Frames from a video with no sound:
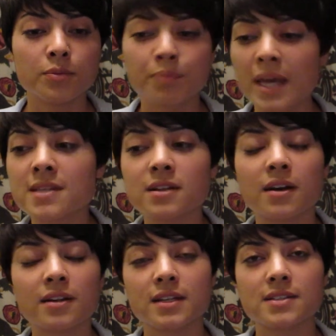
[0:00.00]
based
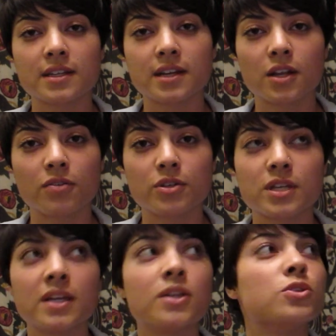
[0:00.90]
on things like the color of their
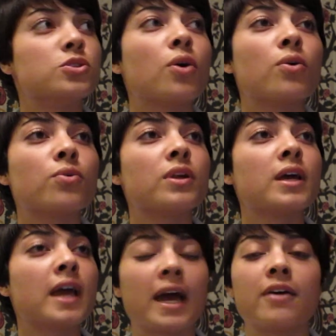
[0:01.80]
skin don't
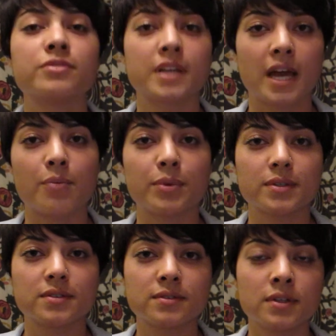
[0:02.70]
have to
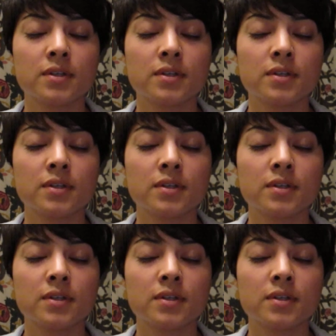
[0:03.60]
happen